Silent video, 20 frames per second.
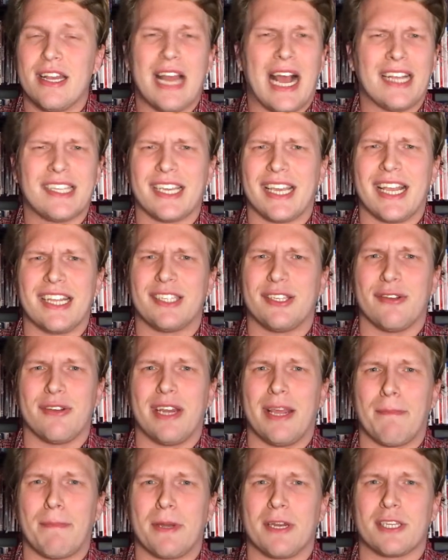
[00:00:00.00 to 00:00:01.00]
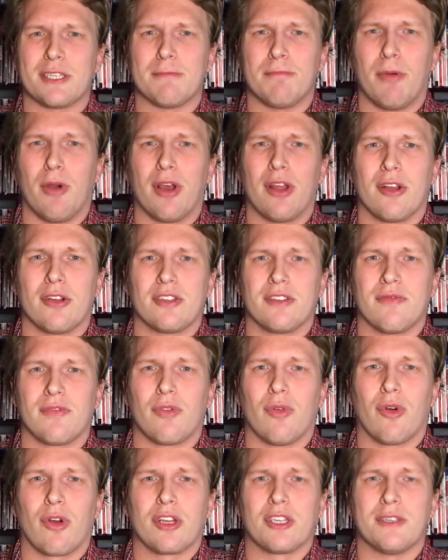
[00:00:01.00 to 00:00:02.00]
Not to get too deep into spoilers,
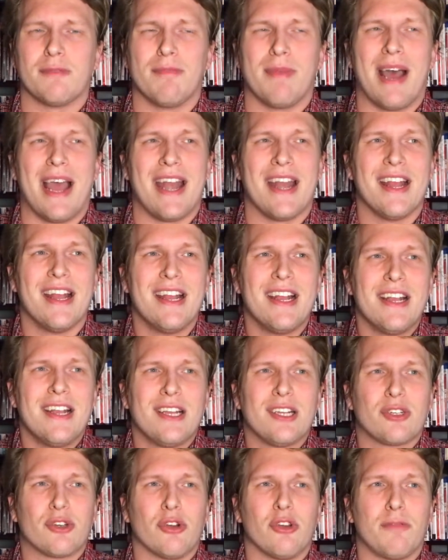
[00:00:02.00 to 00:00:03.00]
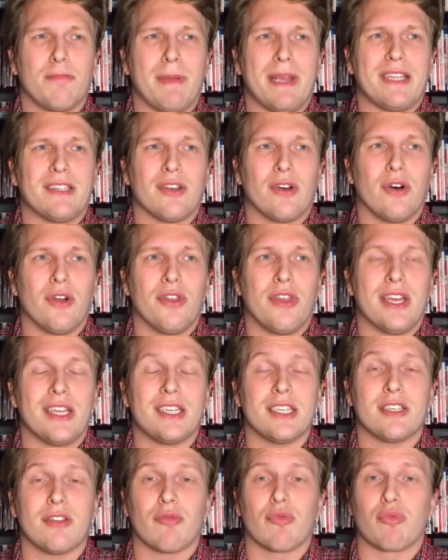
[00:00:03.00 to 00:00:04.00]
of course, but truth be told,
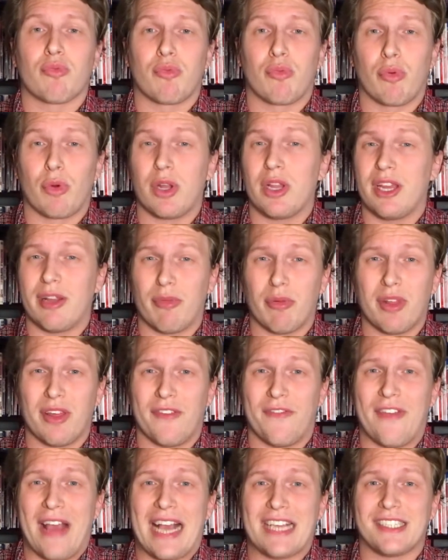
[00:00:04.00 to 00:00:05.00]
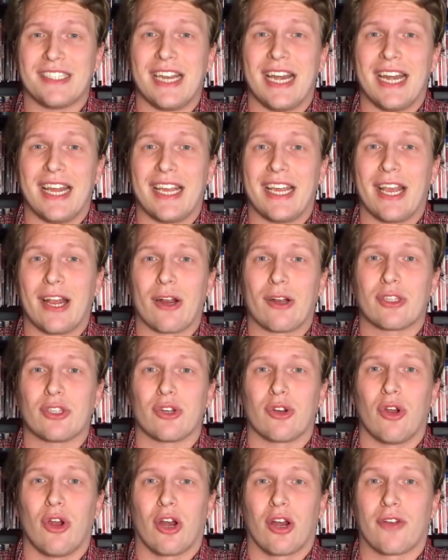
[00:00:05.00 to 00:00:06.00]
this is a really, really fascinating
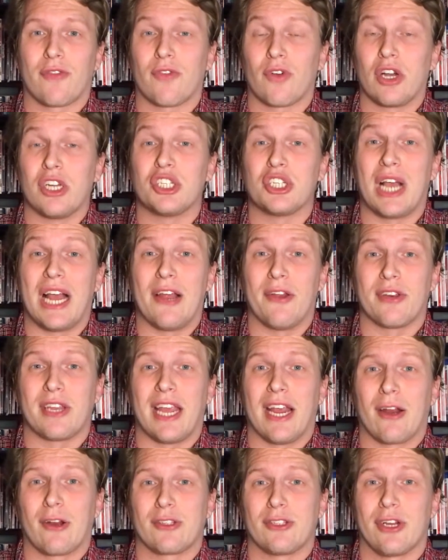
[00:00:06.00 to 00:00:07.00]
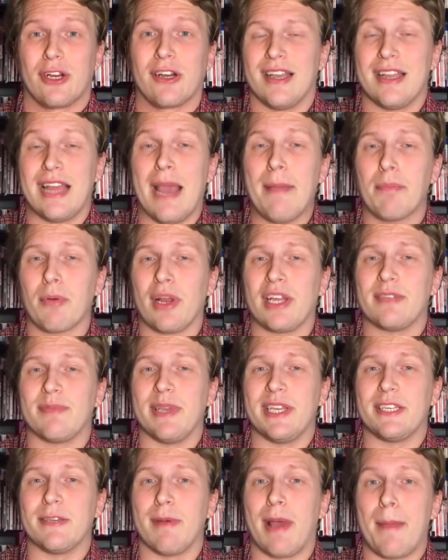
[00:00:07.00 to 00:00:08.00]
character arc for a child character. And that
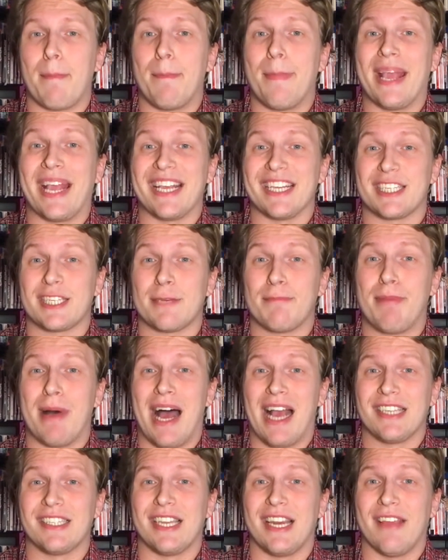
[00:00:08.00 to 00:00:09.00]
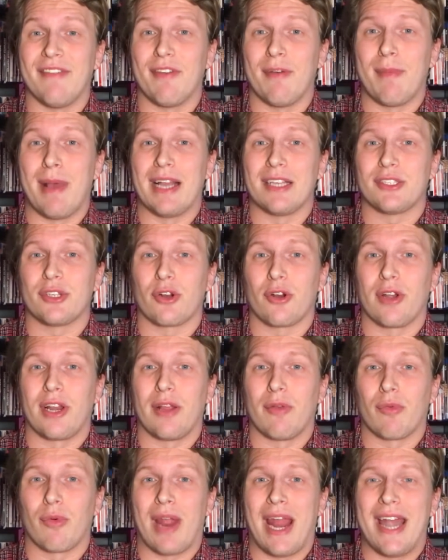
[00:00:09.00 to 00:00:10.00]
brings me to my biggest positive about
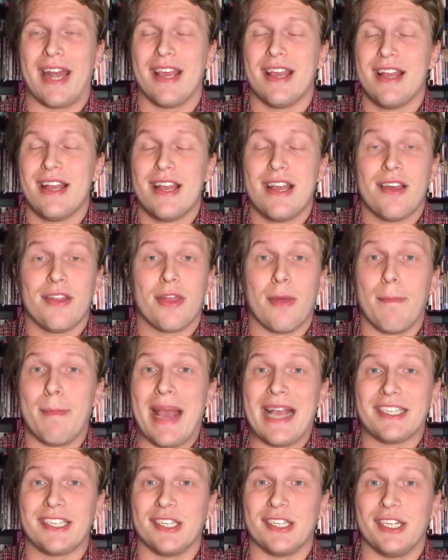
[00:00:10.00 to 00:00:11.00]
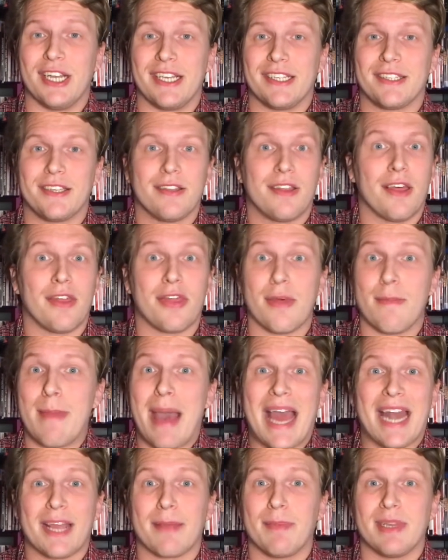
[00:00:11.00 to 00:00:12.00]
Turning Red. The messages, the
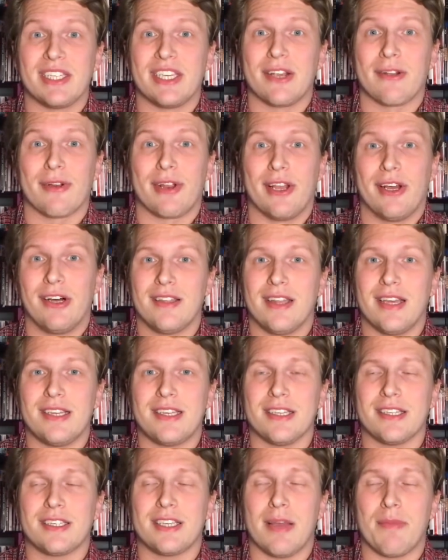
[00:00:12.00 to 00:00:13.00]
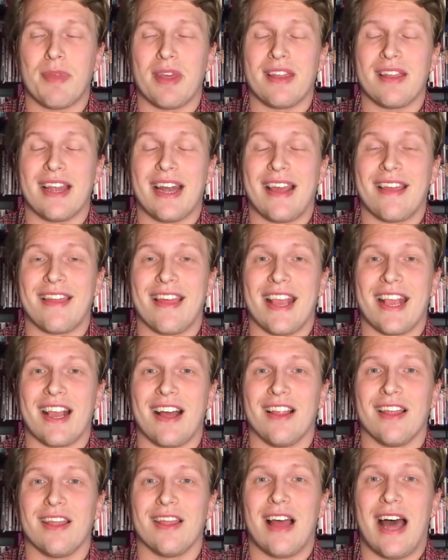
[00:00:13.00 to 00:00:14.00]
thematic material. This is something that I think
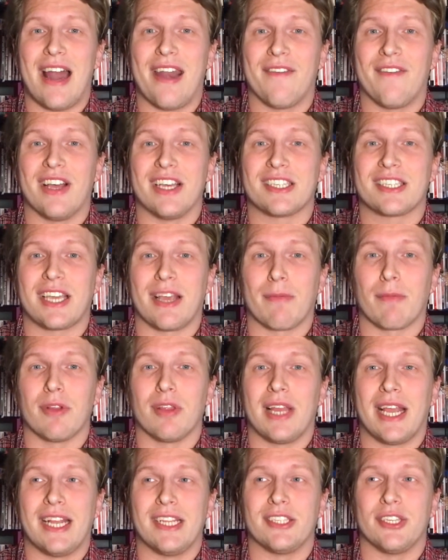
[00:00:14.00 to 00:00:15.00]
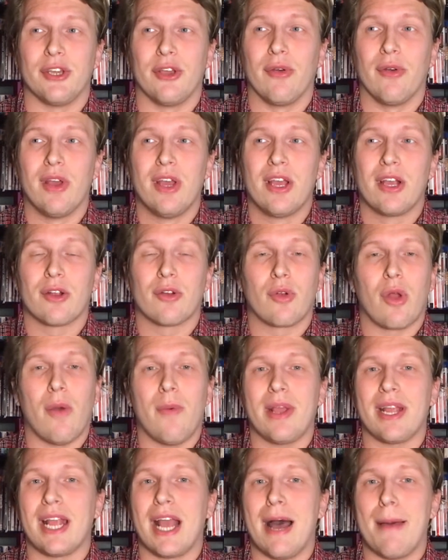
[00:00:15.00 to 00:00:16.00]
a lot of us can relate to.
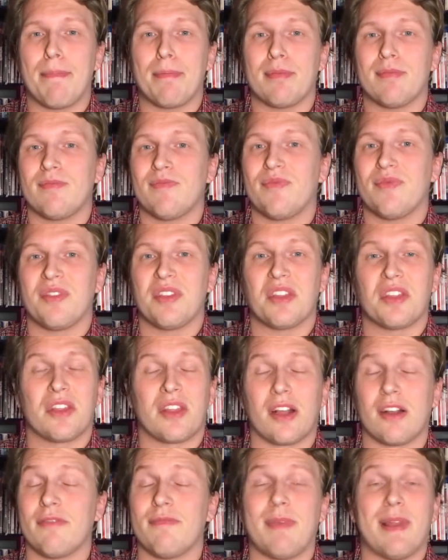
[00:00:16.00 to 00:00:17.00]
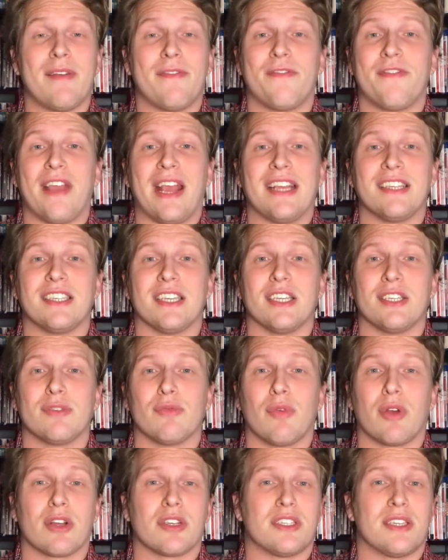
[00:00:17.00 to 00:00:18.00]
Growing up, there have been
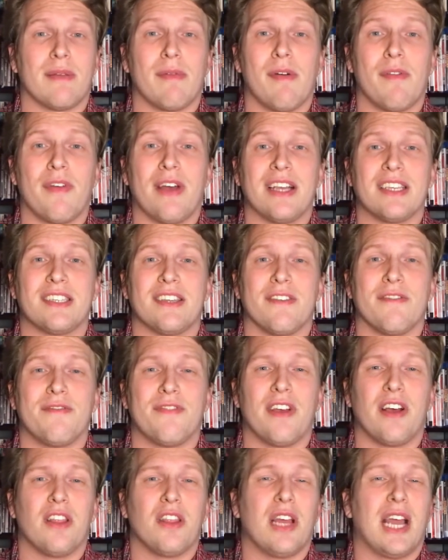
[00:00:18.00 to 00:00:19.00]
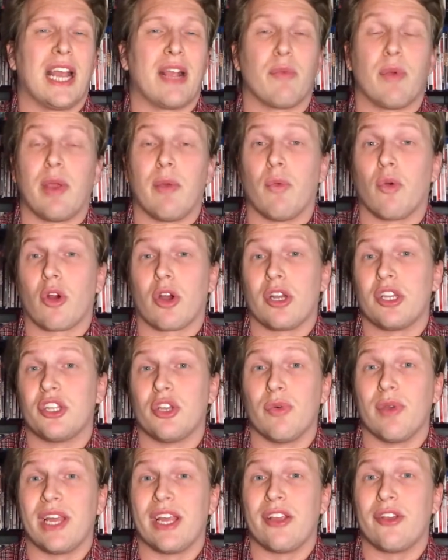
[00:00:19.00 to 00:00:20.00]
phases where some of us have felt like we weren't
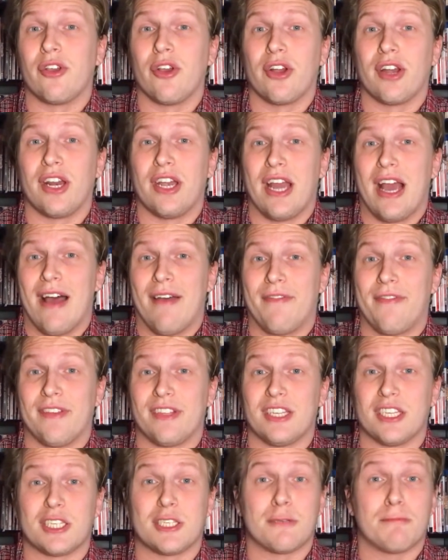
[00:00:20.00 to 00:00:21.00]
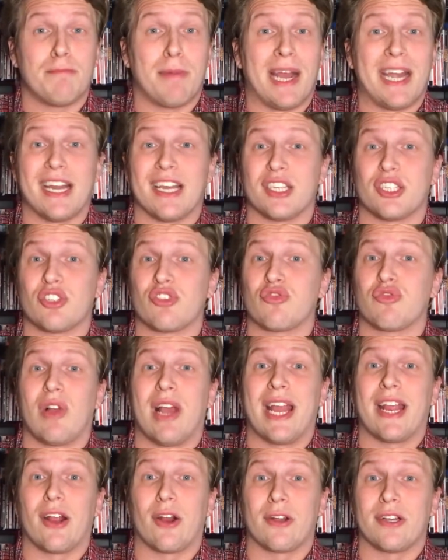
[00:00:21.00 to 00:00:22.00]
doing good enough, despite us
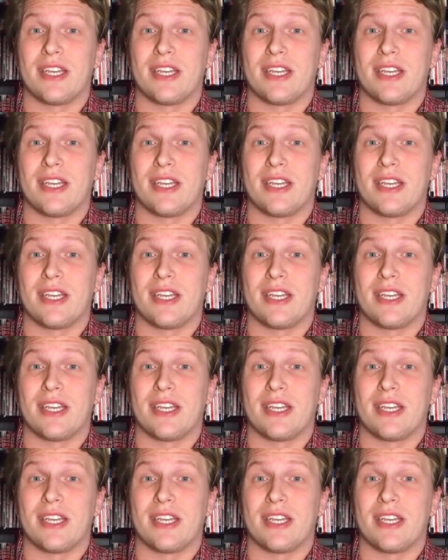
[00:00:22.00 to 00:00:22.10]
trying our